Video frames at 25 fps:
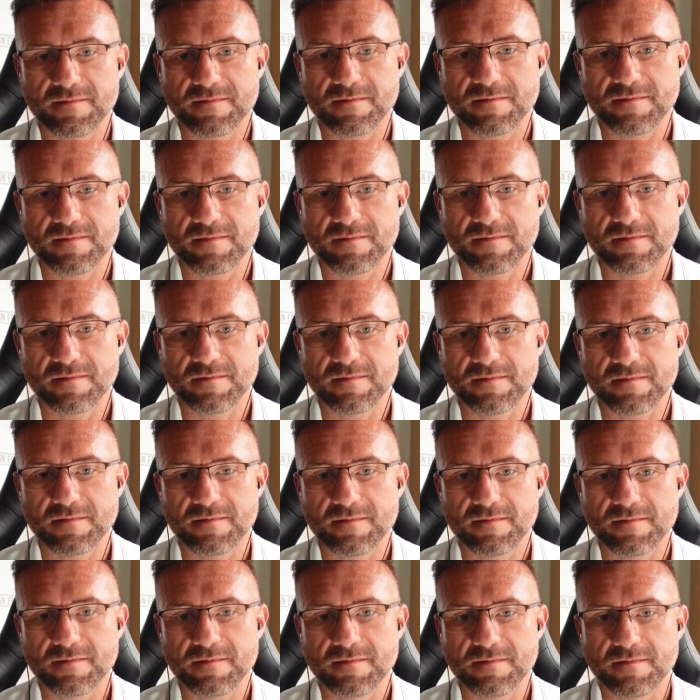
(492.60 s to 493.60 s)

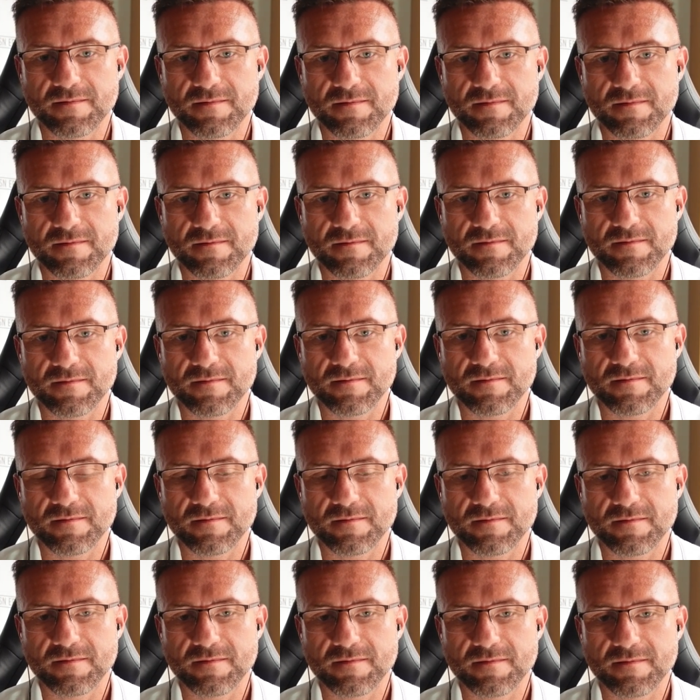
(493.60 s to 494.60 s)

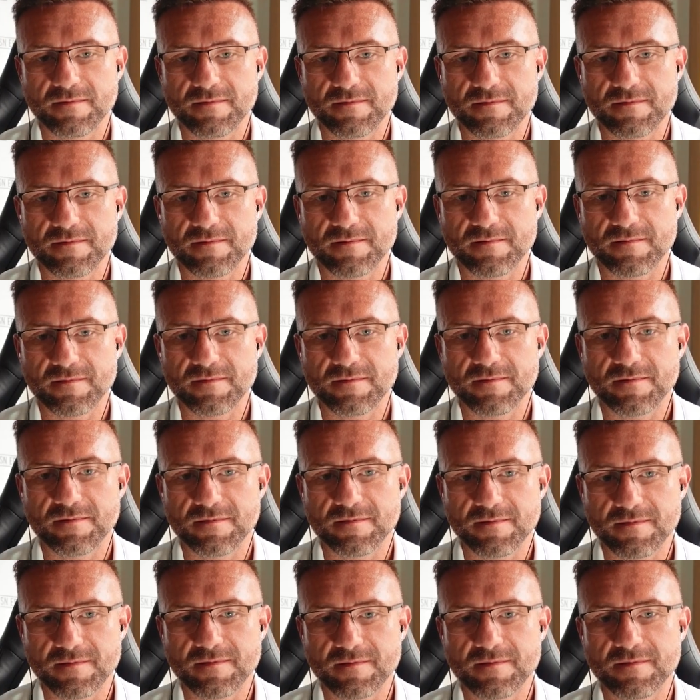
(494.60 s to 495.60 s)

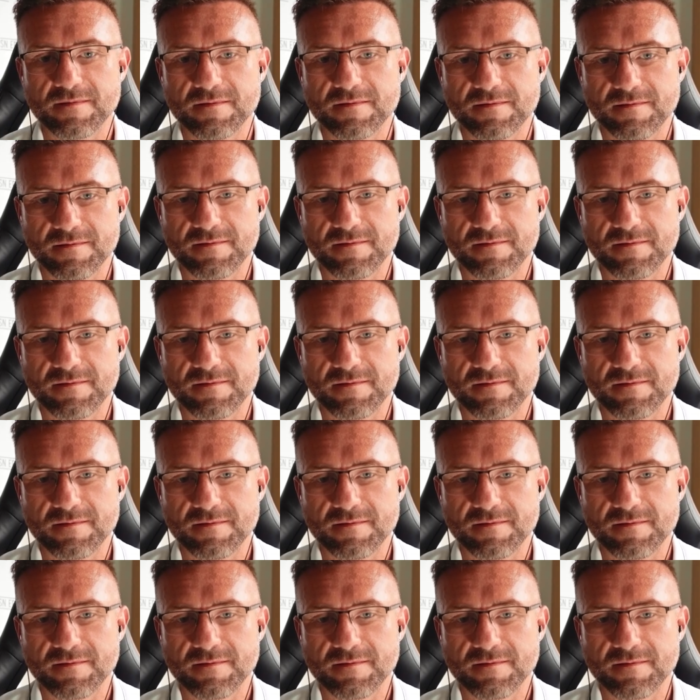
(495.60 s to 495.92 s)
This person isn't speaking.